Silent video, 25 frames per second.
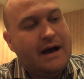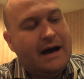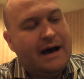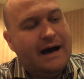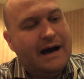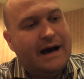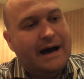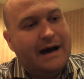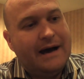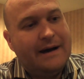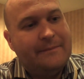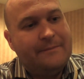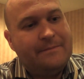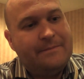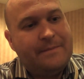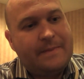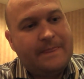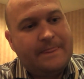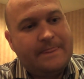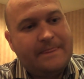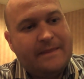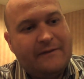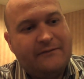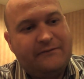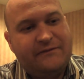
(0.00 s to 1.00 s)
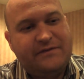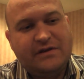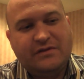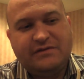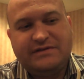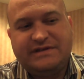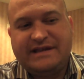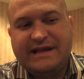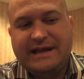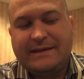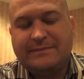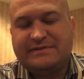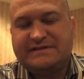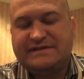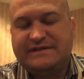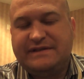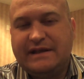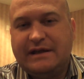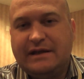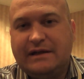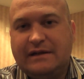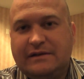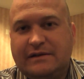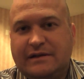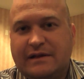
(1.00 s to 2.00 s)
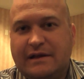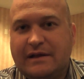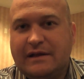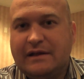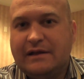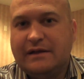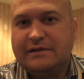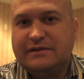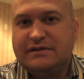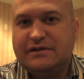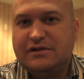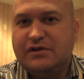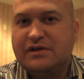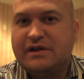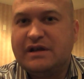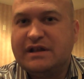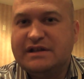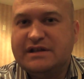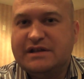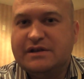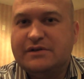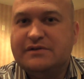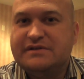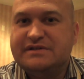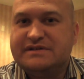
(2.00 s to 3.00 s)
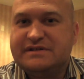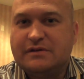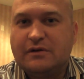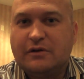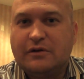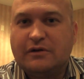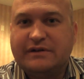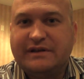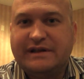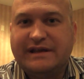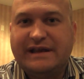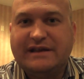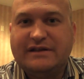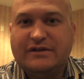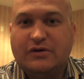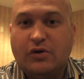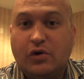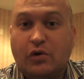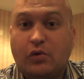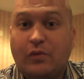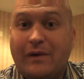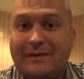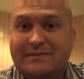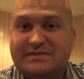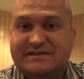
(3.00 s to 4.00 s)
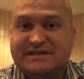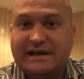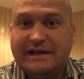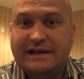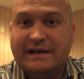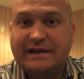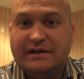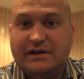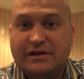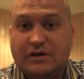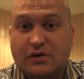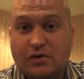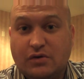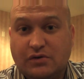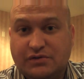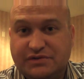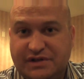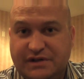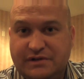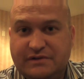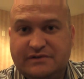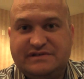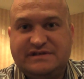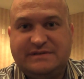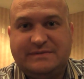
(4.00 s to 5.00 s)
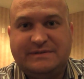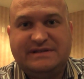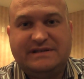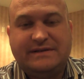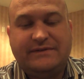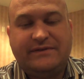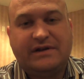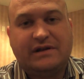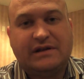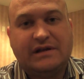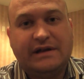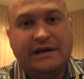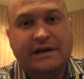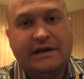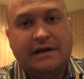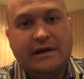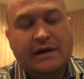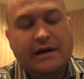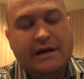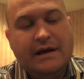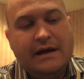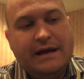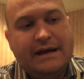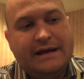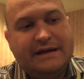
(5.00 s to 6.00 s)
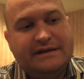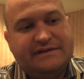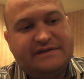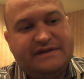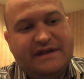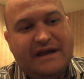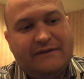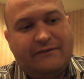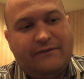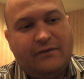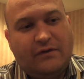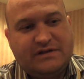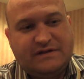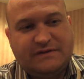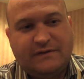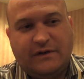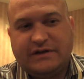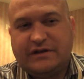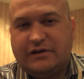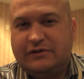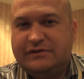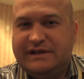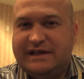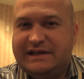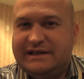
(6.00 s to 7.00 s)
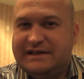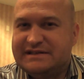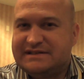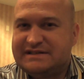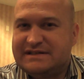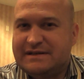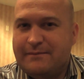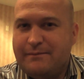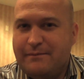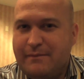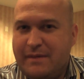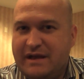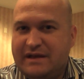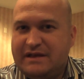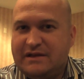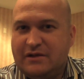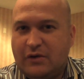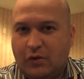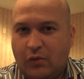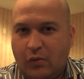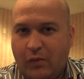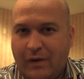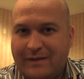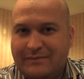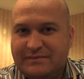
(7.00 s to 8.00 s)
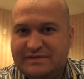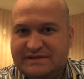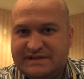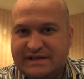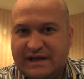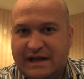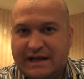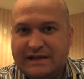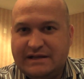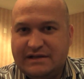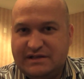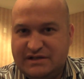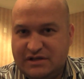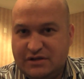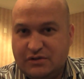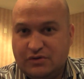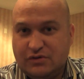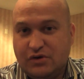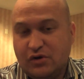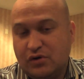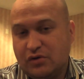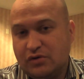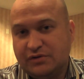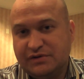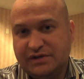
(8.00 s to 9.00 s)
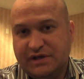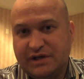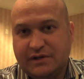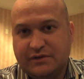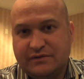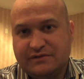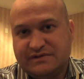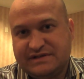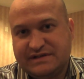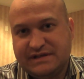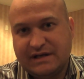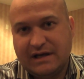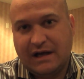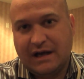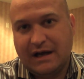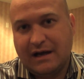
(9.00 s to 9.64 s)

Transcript: A few tips that you can use in order to get your website into Google News specifically is that, first of all, you'll need to submit your website to Google News.